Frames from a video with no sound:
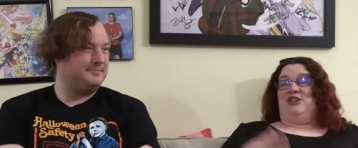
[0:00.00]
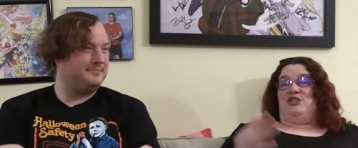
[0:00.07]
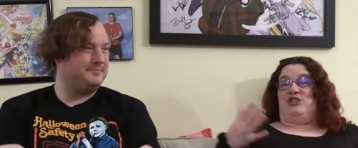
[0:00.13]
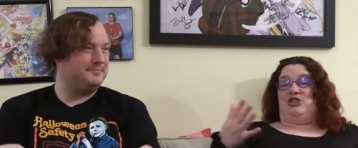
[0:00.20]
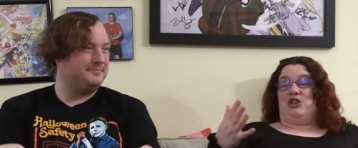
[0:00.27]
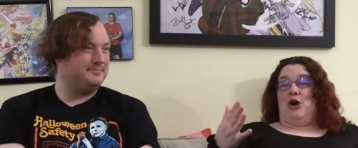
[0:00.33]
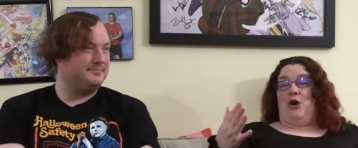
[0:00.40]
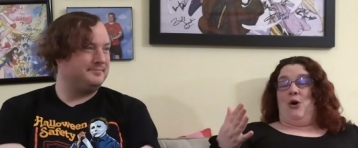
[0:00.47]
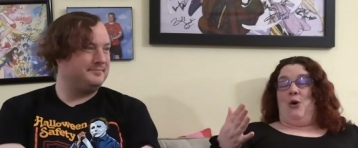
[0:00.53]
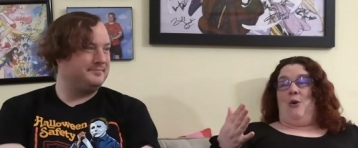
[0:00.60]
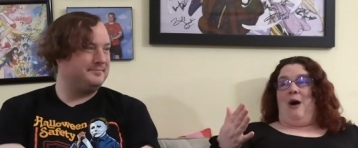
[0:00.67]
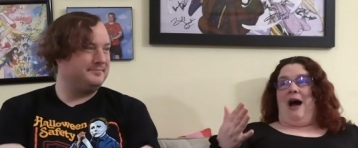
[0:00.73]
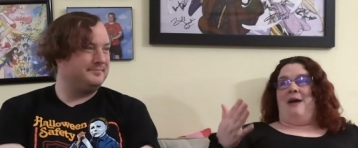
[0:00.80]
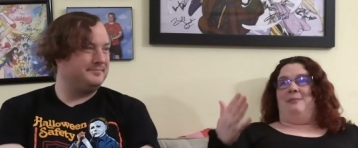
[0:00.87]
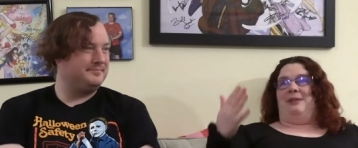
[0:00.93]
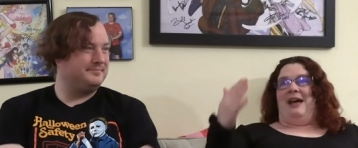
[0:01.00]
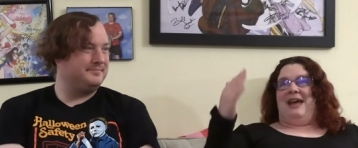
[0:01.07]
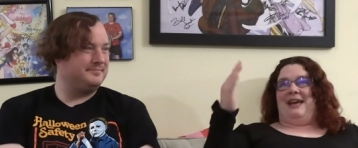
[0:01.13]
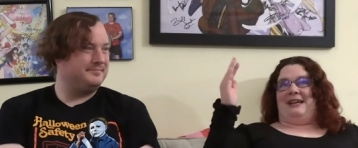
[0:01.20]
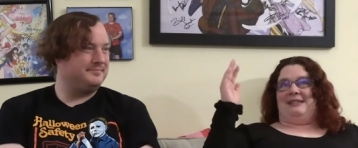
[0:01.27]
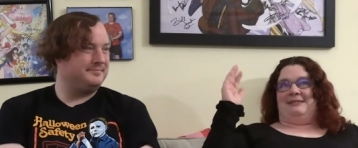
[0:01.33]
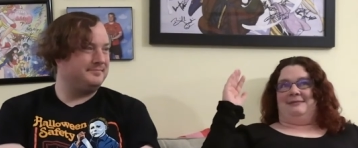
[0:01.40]
Speaker 1: So I'm
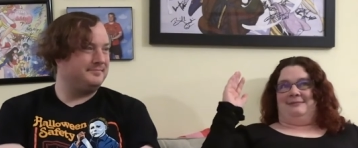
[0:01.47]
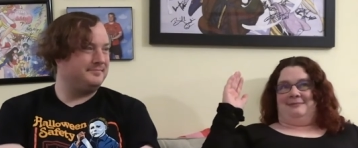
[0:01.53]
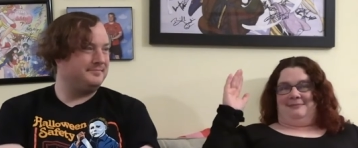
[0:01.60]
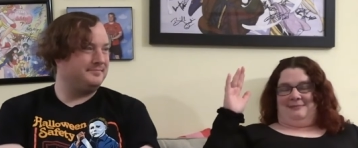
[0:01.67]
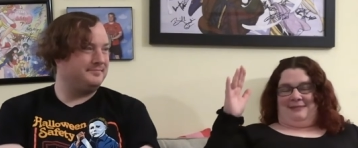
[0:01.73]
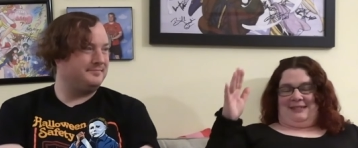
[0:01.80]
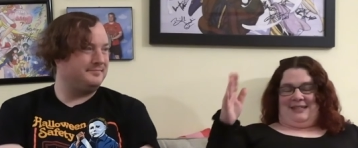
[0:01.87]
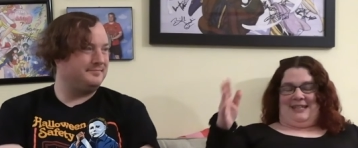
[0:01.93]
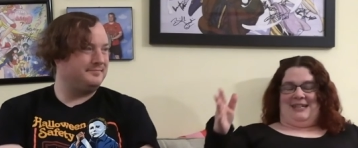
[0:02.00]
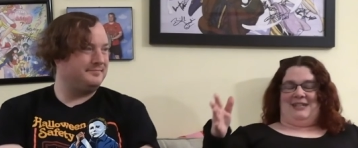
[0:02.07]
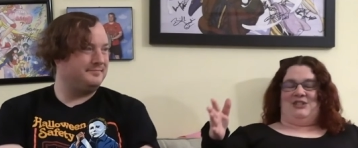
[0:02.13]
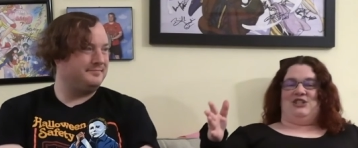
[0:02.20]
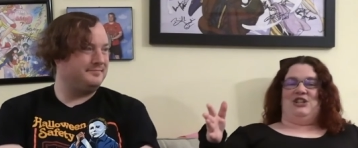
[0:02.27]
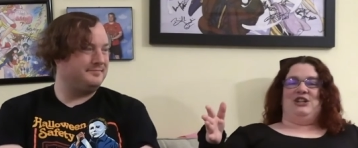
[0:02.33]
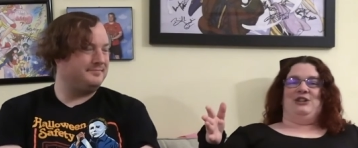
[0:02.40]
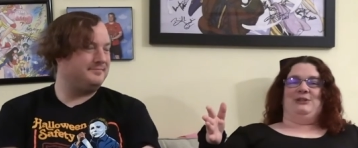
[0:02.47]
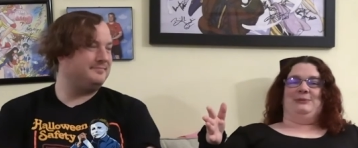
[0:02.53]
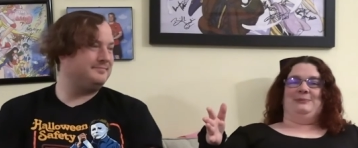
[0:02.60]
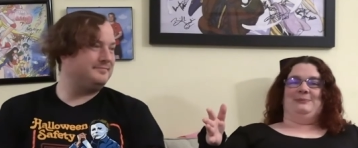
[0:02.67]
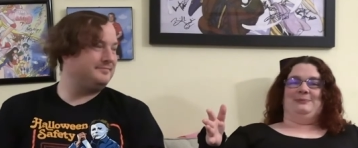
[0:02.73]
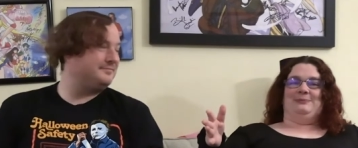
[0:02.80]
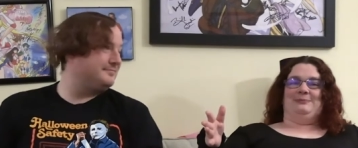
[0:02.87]
like,
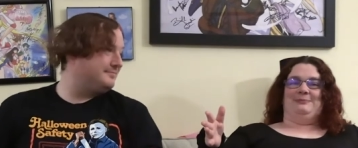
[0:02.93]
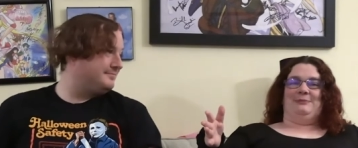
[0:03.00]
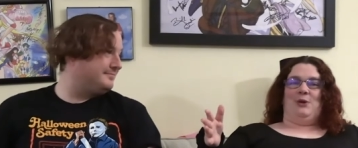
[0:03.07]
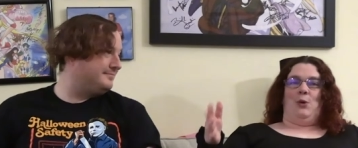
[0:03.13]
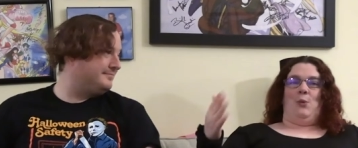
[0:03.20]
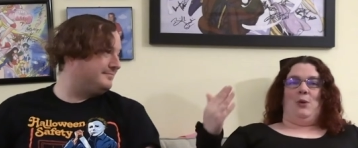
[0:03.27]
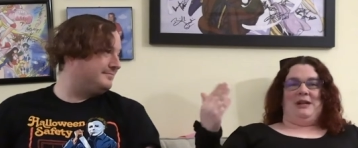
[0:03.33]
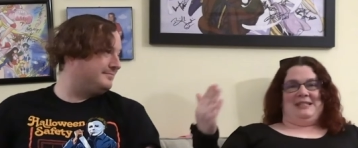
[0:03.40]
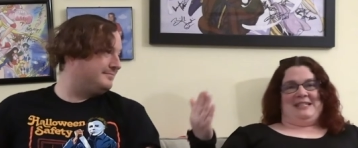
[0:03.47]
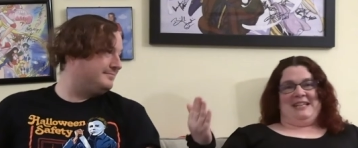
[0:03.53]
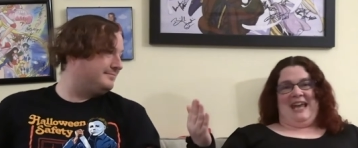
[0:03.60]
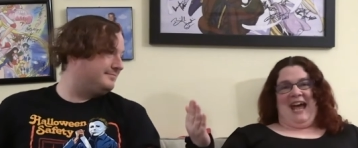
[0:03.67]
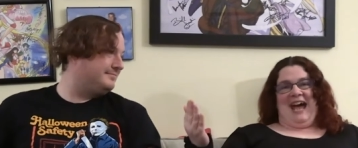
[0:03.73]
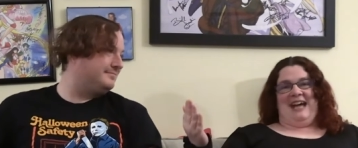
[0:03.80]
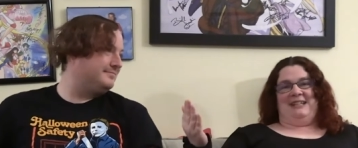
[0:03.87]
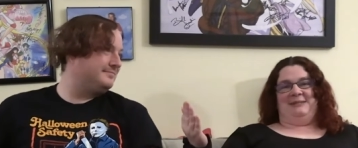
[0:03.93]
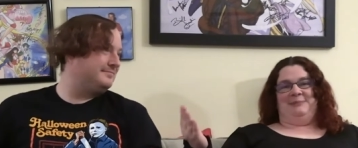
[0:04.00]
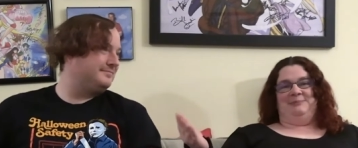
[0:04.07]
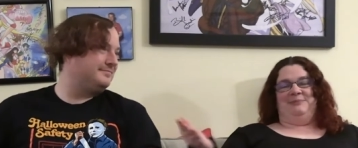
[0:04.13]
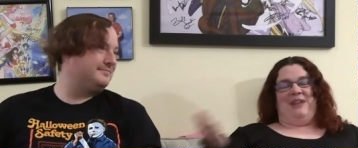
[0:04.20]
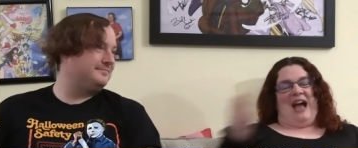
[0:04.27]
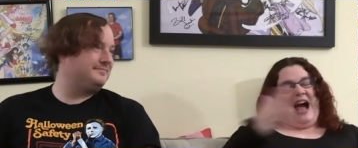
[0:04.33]
Kijino, once again,
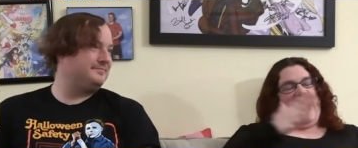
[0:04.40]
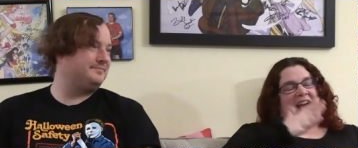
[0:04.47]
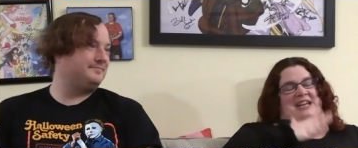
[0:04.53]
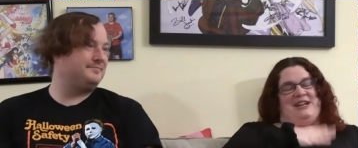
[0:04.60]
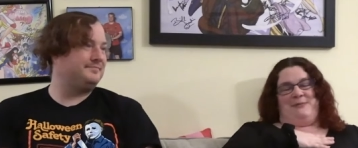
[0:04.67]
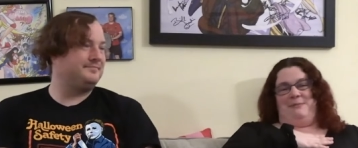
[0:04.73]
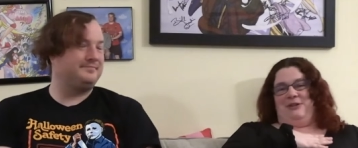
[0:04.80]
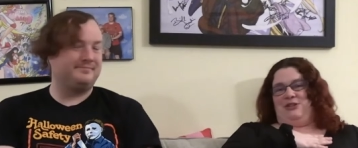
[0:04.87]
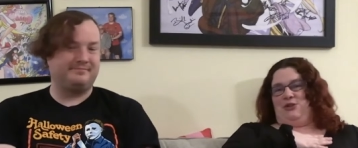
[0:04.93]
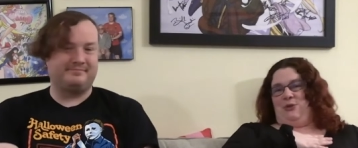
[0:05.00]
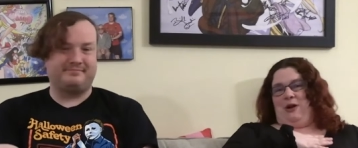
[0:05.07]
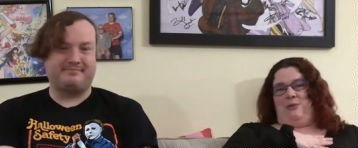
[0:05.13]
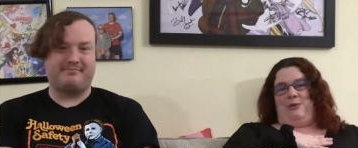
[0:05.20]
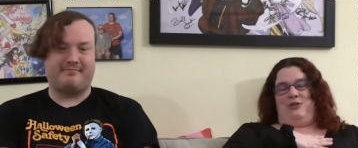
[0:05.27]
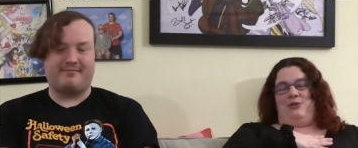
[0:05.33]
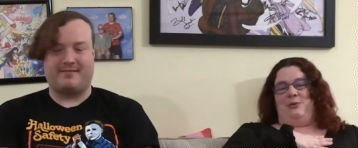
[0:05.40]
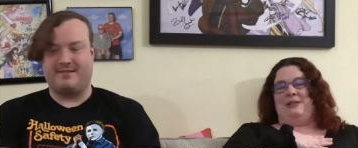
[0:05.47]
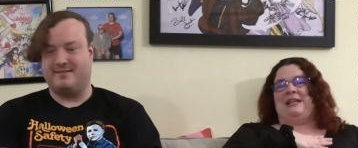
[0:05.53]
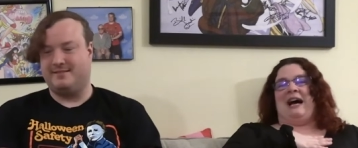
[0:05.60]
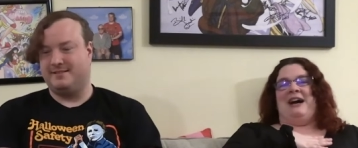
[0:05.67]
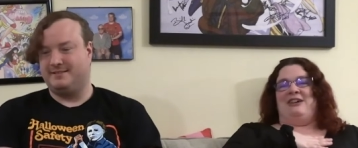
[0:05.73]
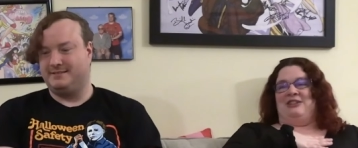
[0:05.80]
I commiserate with you
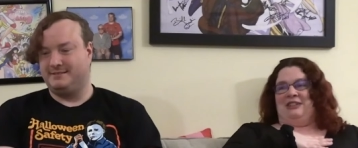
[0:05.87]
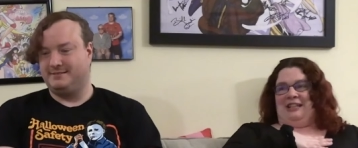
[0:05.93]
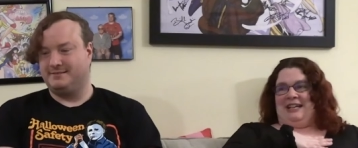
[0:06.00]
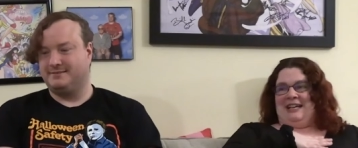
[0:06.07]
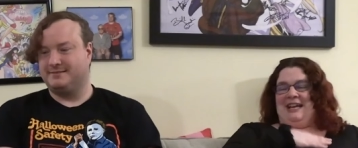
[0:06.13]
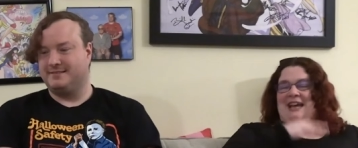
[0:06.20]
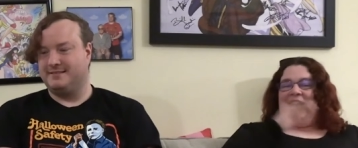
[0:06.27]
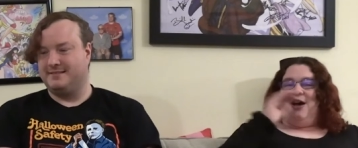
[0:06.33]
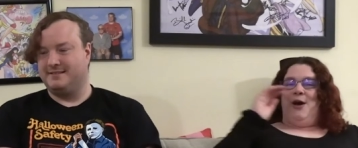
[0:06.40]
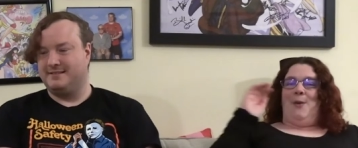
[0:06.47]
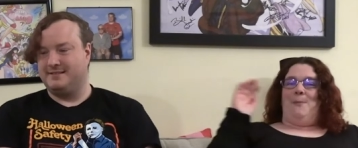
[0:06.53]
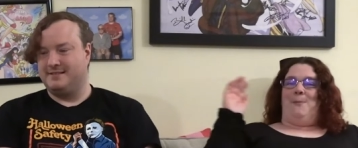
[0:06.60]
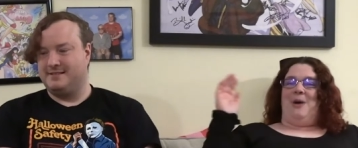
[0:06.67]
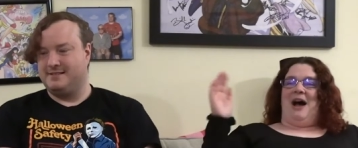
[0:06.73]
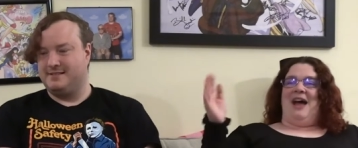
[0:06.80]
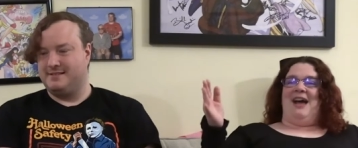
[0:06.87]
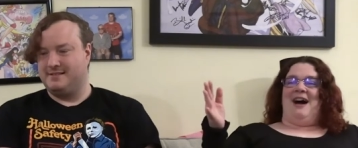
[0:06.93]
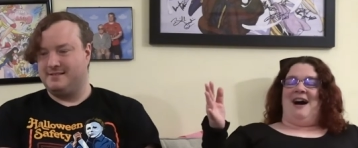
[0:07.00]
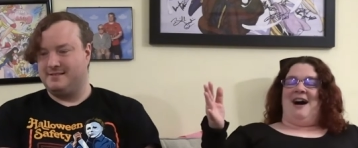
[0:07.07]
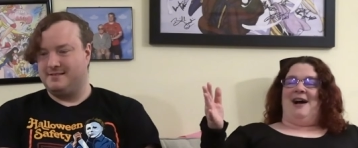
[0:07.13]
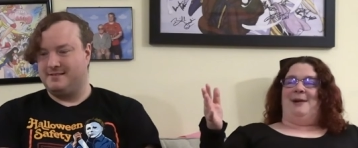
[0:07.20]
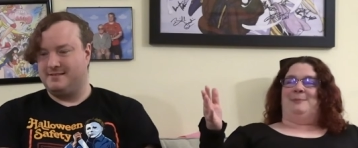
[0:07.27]
entirely. But
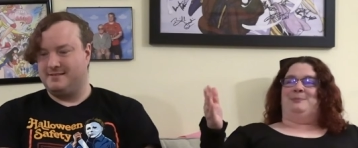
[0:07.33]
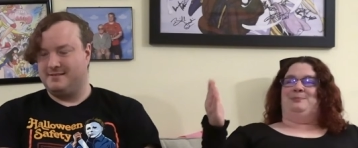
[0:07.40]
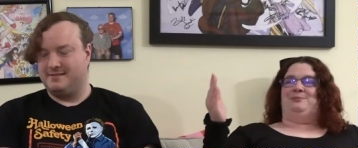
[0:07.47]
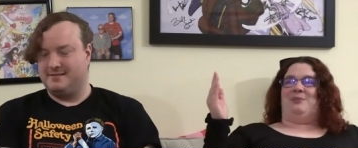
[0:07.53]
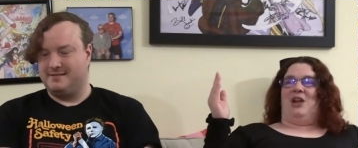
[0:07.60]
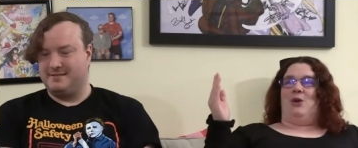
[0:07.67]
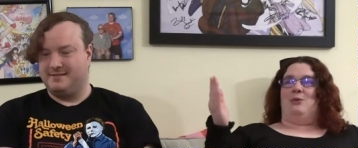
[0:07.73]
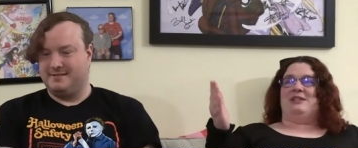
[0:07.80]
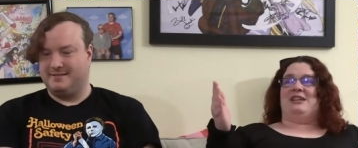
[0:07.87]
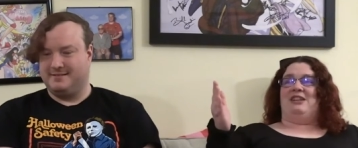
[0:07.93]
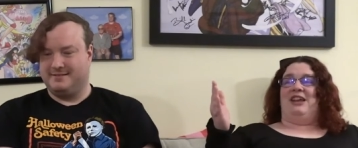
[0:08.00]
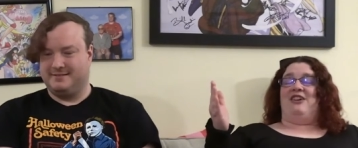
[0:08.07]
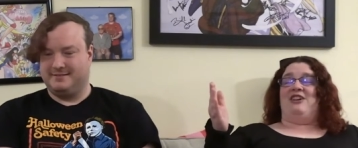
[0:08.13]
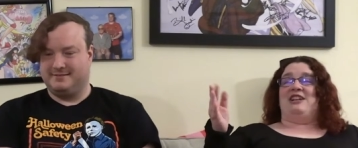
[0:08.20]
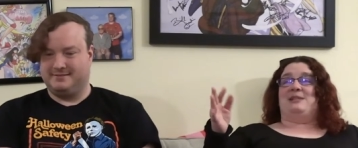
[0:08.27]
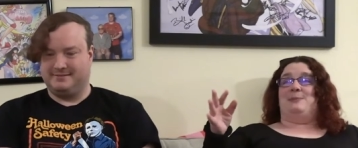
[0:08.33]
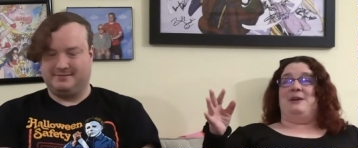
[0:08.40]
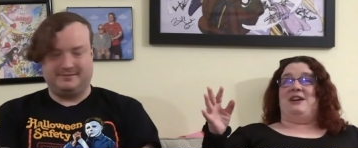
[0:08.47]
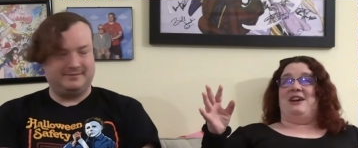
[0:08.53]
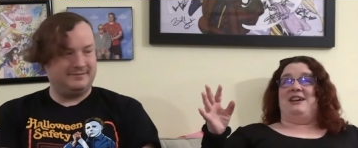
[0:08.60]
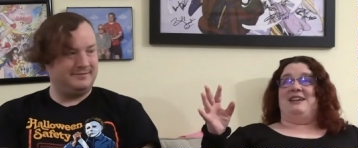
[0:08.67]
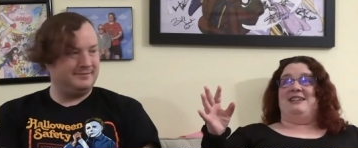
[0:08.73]
um, it was hilarious
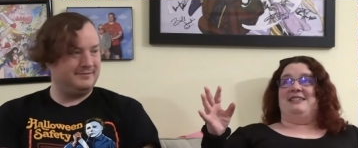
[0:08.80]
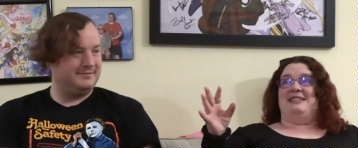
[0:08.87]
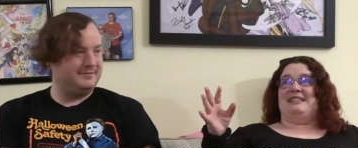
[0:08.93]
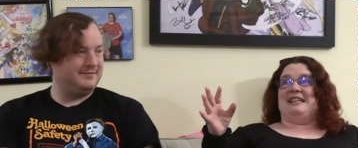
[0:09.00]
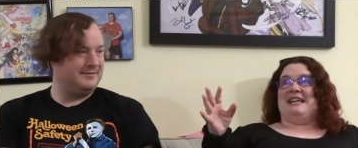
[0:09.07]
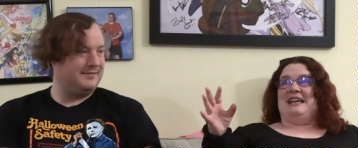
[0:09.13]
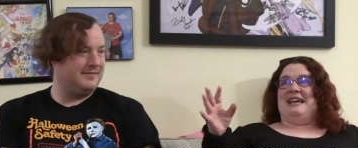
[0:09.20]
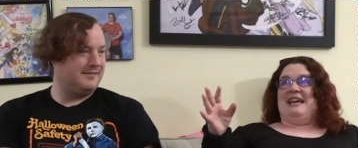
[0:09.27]
because